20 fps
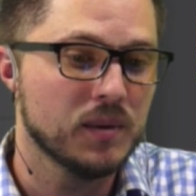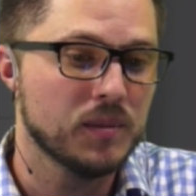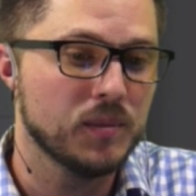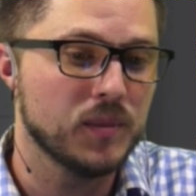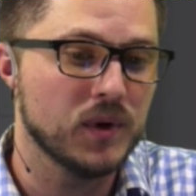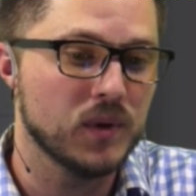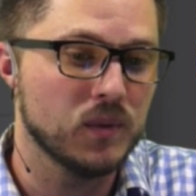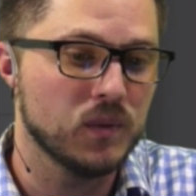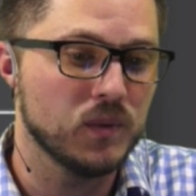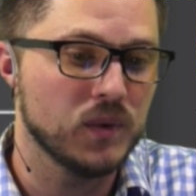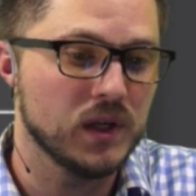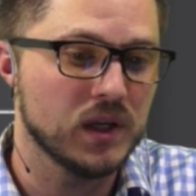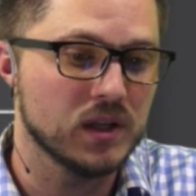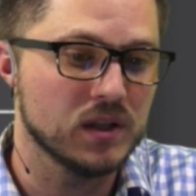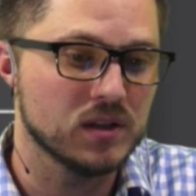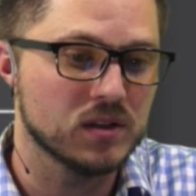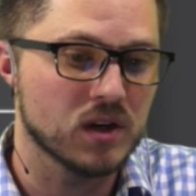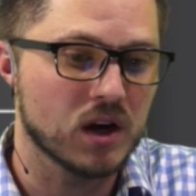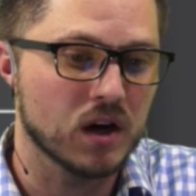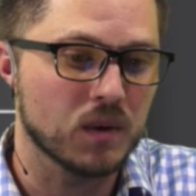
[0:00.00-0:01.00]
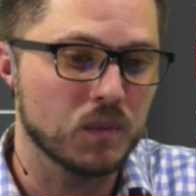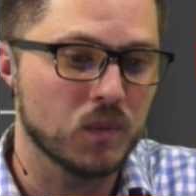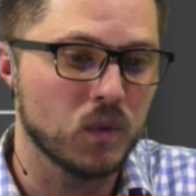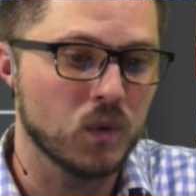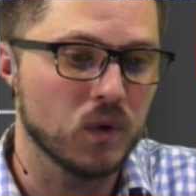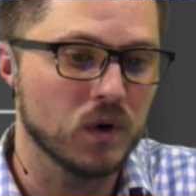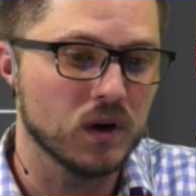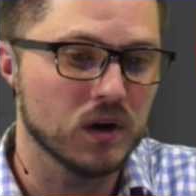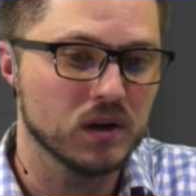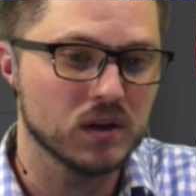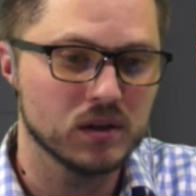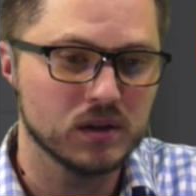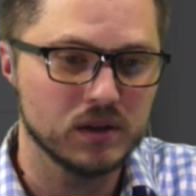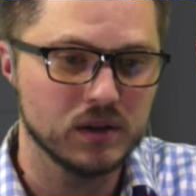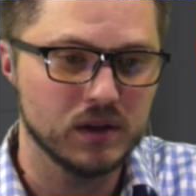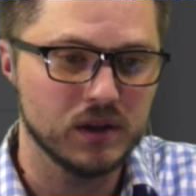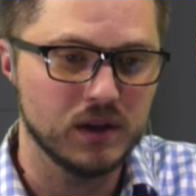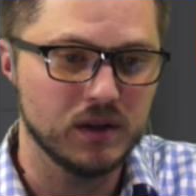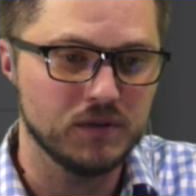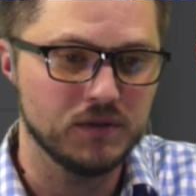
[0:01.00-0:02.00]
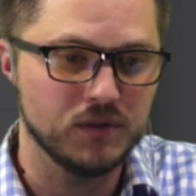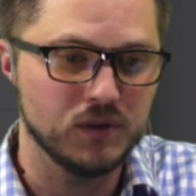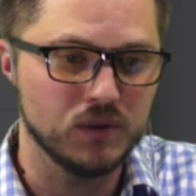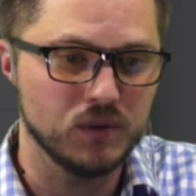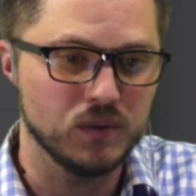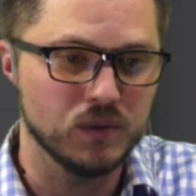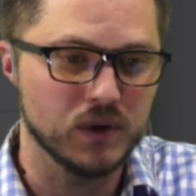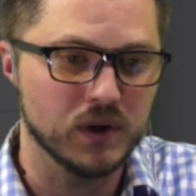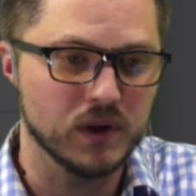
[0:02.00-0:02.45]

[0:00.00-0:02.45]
but we can talk more if you